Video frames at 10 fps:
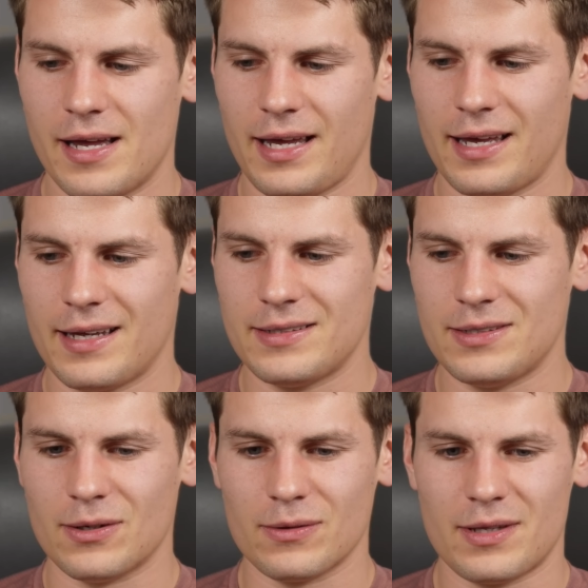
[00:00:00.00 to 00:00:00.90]
And
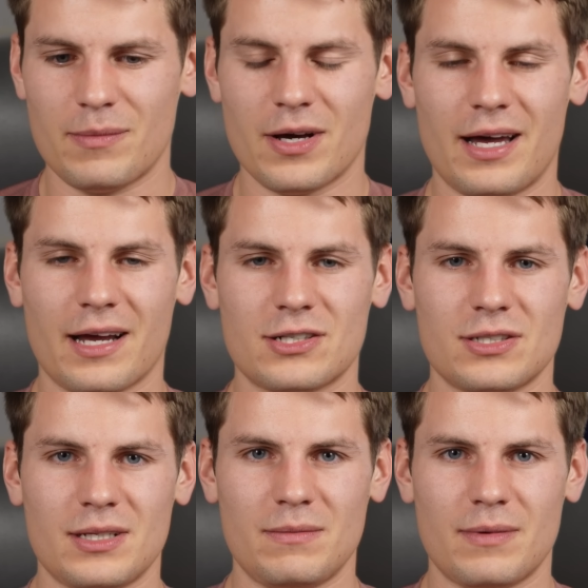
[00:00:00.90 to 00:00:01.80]
you know, them not
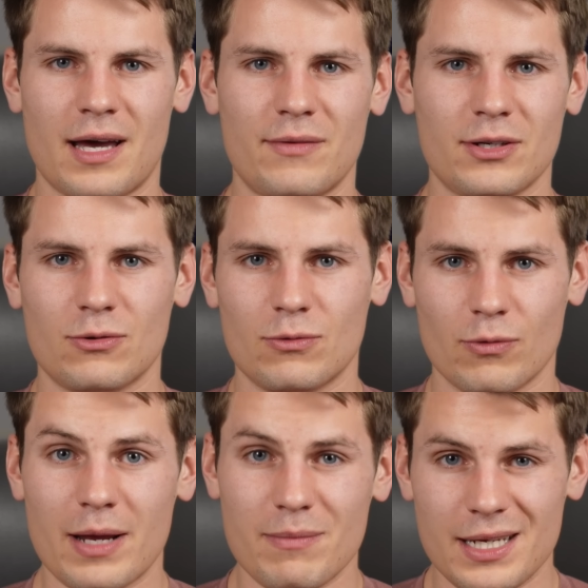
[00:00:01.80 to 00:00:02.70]
actually having
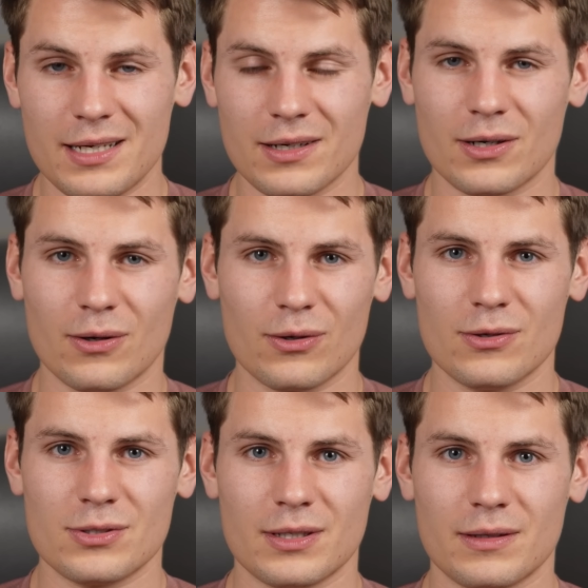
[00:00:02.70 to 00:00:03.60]
great media
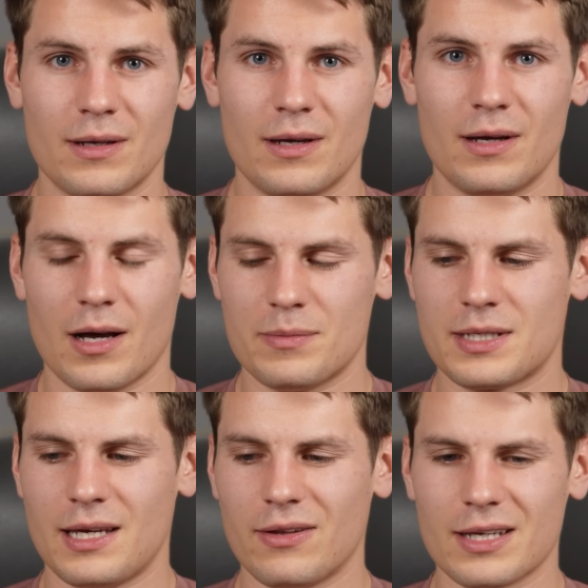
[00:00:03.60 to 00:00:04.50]
encoders and
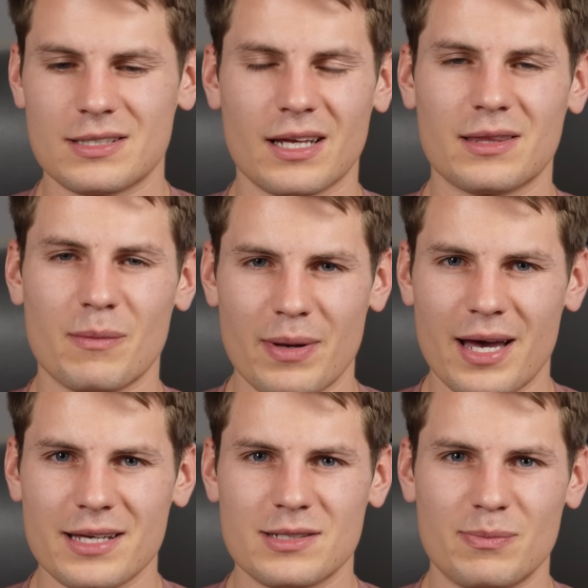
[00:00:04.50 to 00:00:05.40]
upscaling. It's not the
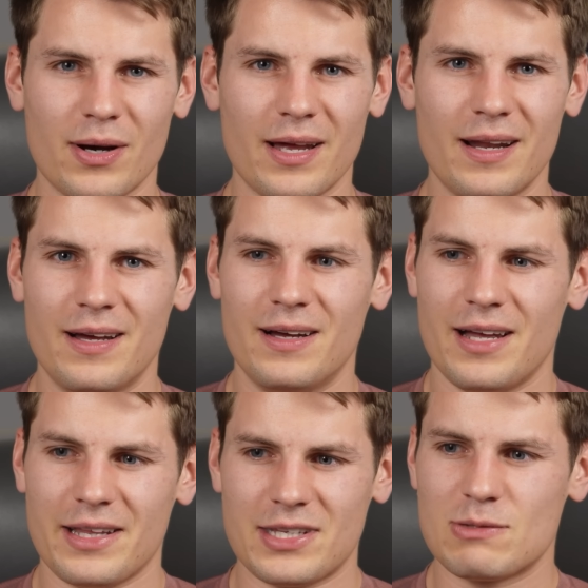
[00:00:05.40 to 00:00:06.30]
best, but
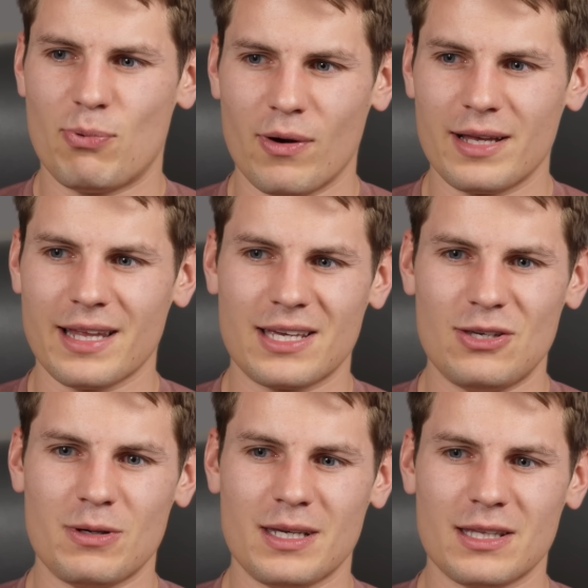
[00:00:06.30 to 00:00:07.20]
at this point, like
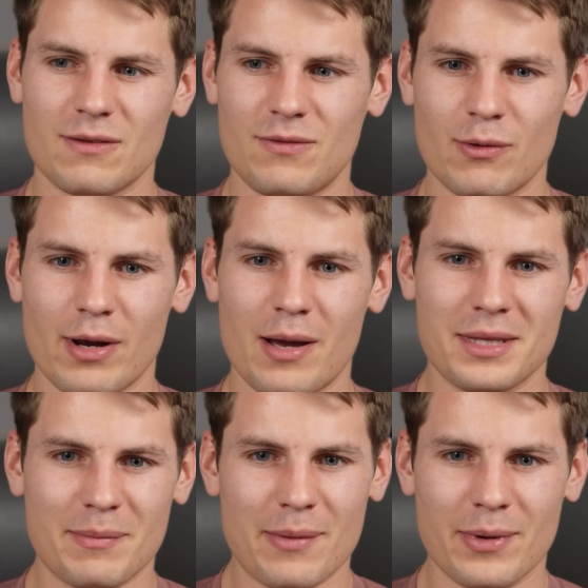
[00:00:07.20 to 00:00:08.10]
you can get the VRAM
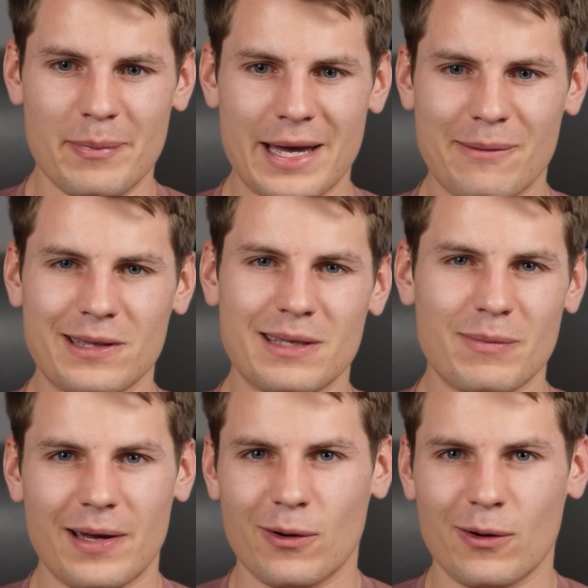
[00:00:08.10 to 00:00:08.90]
and the memory bandwidth. It may